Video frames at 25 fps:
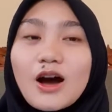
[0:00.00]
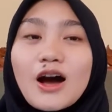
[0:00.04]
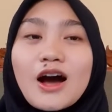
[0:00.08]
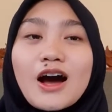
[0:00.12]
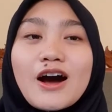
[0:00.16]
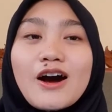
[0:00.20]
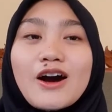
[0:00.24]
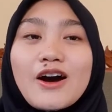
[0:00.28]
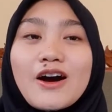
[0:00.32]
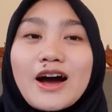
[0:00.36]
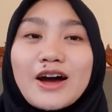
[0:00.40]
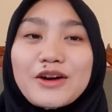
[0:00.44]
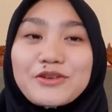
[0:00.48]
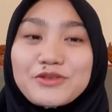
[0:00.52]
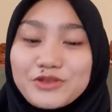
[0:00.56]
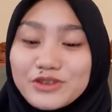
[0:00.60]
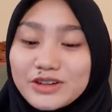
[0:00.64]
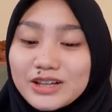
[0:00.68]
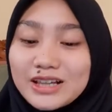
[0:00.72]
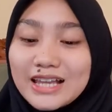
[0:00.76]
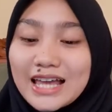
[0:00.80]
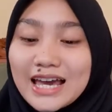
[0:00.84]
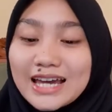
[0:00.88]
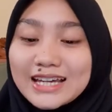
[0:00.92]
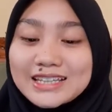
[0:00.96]
I
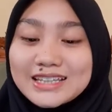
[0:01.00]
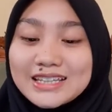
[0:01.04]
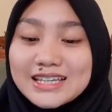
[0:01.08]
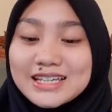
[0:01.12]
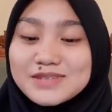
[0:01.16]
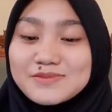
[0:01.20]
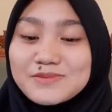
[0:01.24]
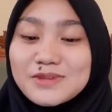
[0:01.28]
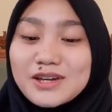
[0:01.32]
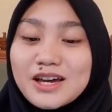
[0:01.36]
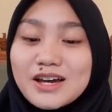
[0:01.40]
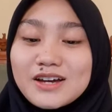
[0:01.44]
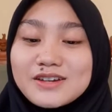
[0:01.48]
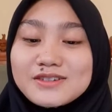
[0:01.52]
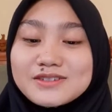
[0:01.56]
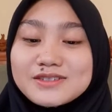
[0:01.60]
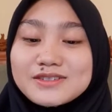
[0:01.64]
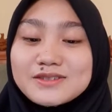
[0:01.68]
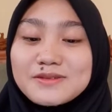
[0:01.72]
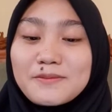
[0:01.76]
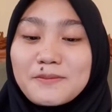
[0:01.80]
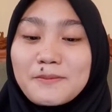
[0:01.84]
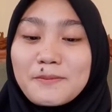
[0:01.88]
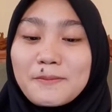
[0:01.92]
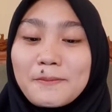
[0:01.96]
really like this
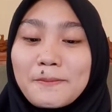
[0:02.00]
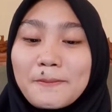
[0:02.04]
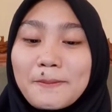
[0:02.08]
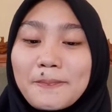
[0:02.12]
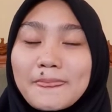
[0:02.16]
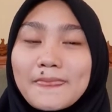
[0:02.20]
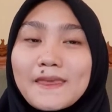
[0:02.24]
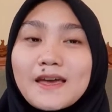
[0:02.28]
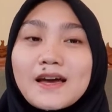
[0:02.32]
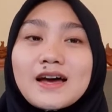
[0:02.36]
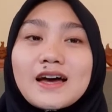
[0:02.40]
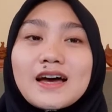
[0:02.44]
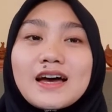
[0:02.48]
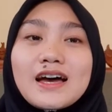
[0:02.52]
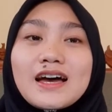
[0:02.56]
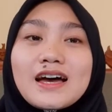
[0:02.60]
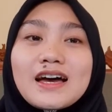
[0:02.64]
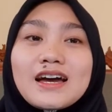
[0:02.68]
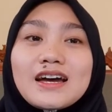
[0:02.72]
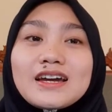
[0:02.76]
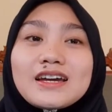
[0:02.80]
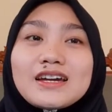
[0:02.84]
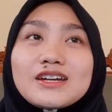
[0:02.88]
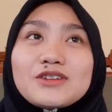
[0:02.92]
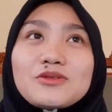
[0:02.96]
because
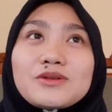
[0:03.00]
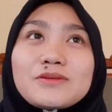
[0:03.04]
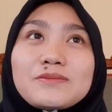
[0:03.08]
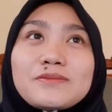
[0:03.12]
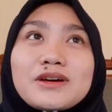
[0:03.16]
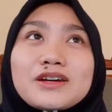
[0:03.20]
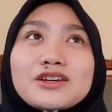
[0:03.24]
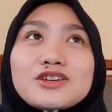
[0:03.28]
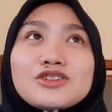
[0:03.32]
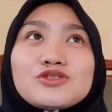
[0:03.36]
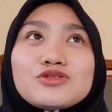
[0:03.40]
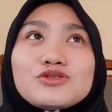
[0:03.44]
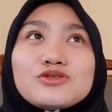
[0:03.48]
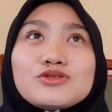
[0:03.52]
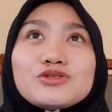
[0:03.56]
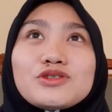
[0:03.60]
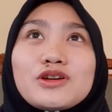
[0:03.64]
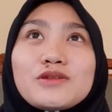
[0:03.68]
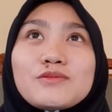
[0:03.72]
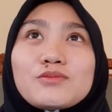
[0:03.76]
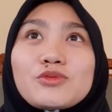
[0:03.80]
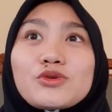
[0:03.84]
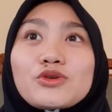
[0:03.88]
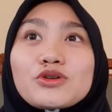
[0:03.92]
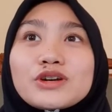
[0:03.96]
it will make you
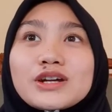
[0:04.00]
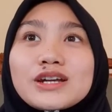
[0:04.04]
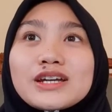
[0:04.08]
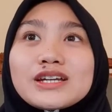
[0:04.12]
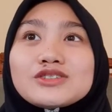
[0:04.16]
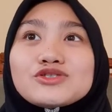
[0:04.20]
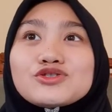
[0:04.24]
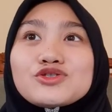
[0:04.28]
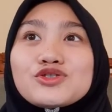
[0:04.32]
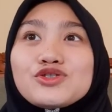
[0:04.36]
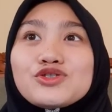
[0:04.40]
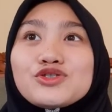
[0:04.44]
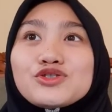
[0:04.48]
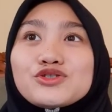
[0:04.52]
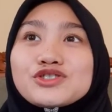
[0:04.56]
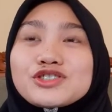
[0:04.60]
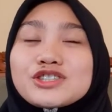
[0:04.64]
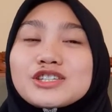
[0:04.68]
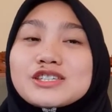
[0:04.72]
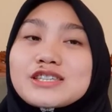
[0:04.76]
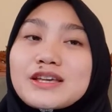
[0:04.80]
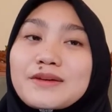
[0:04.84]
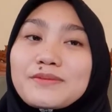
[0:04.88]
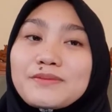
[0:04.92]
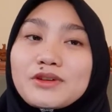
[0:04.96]
not boring to use
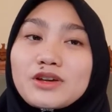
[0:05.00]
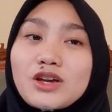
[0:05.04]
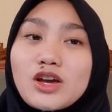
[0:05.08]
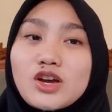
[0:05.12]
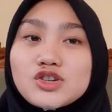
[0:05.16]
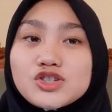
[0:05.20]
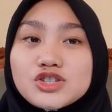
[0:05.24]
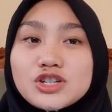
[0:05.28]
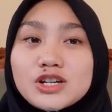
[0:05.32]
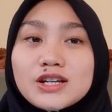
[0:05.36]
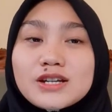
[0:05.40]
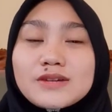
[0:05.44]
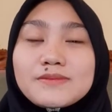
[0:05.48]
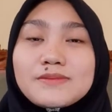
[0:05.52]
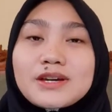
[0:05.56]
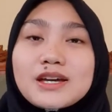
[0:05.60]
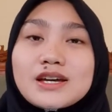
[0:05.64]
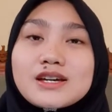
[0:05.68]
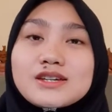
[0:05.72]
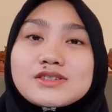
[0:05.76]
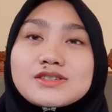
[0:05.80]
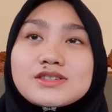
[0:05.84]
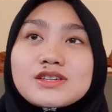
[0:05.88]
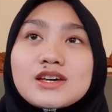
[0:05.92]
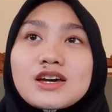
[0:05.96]
this application,
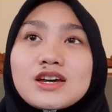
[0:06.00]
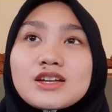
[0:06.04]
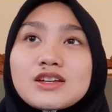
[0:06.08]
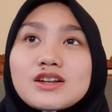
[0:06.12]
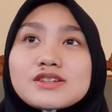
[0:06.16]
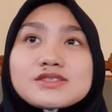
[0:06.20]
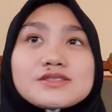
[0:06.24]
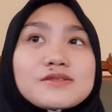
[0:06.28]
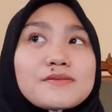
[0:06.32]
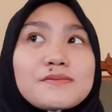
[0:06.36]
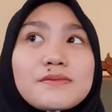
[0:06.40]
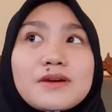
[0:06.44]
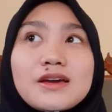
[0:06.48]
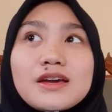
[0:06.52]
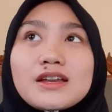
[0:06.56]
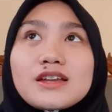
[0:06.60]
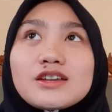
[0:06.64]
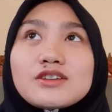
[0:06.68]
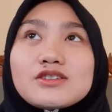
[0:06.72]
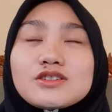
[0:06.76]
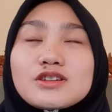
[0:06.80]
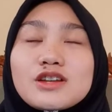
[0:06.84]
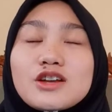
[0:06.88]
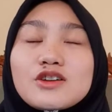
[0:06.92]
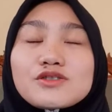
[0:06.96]
because there
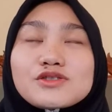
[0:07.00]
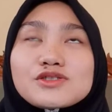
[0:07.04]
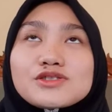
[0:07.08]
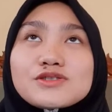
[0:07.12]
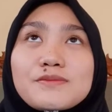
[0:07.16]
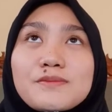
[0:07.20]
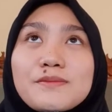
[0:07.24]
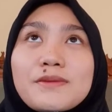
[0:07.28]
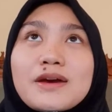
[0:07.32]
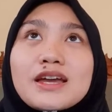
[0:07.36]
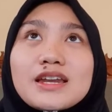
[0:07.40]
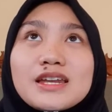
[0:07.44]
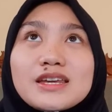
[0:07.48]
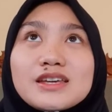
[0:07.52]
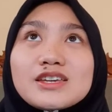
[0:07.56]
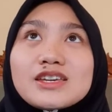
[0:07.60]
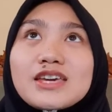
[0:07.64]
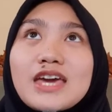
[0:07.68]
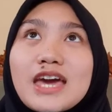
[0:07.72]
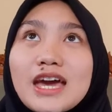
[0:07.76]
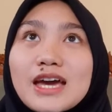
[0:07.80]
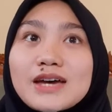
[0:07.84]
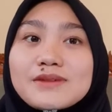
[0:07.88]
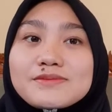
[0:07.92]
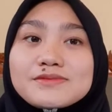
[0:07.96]
is so many
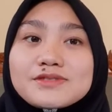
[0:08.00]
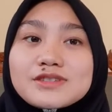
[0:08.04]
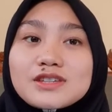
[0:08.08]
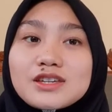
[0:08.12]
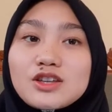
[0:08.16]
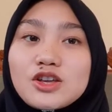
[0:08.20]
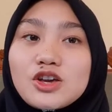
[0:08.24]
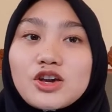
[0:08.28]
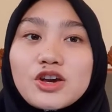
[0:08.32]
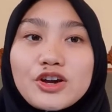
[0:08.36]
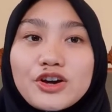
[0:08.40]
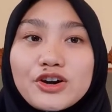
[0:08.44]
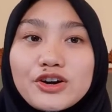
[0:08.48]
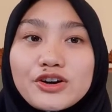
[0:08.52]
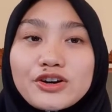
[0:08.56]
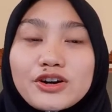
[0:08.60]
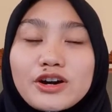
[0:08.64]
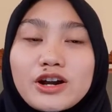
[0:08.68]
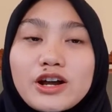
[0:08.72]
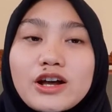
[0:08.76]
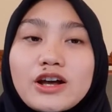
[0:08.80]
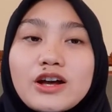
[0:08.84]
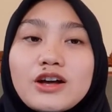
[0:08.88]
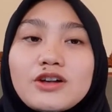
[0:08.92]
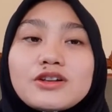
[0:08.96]
games in here,
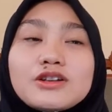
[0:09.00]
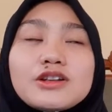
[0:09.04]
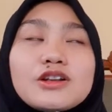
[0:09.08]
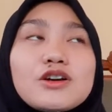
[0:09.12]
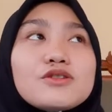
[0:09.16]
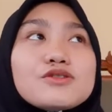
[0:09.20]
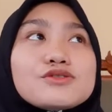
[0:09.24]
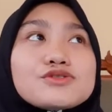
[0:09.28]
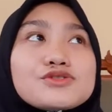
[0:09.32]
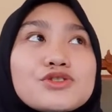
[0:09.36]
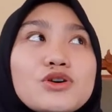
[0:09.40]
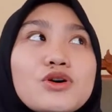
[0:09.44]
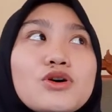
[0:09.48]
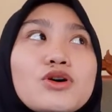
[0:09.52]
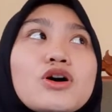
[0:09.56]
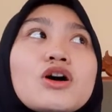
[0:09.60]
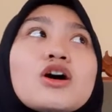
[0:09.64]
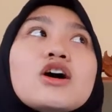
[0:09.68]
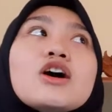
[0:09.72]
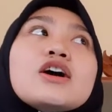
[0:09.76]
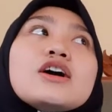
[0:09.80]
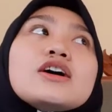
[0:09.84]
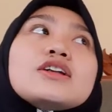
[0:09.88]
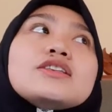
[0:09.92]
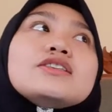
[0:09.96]
and also
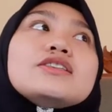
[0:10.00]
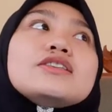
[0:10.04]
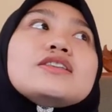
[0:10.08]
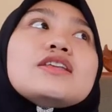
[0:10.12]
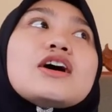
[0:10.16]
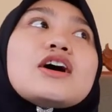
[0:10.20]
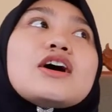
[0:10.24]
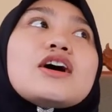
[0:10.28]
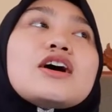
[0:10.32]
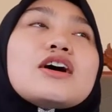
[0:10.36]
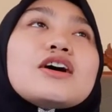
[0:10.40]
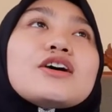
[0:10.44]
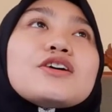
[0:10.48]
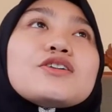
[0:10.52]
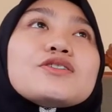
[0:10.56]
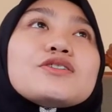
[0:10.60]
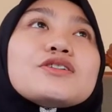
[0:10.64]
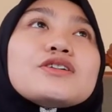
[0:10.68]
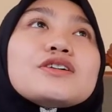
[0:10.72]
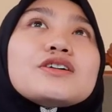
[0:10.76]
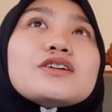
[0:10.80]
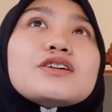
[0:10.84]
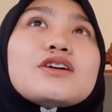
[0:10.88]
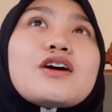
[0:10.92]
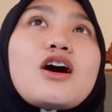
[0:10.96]
there
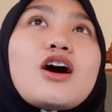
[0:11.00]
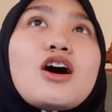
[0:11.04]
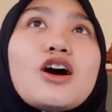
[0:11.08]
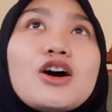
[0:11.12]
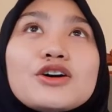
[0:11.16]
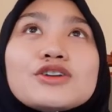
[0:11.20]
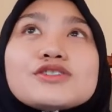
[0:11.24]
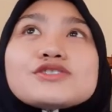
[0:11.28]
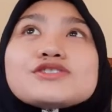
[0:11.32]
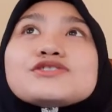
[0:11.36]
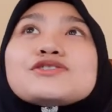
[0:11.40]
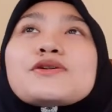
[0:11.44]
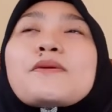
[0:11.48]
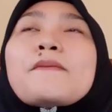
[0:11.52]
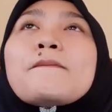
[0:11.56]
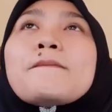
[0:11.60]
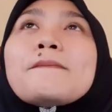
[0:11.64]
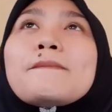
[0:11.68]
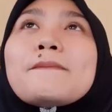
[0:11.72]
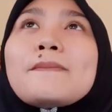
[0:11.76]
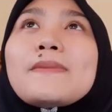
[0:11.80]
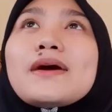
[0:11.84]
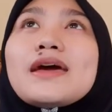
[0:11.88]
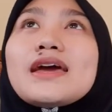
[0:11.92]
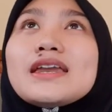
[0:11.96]
are so
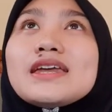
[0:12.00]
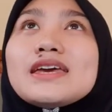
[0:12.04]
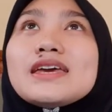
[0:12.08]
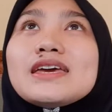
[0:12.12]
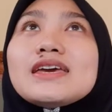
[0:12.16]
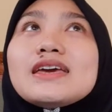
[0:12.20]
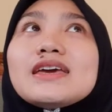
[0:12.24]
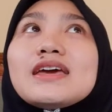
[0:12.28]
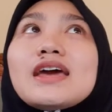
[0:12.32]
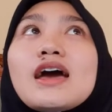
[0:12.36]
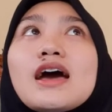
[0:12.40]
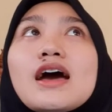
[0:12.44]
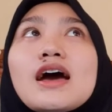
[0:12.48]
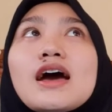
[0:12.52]
many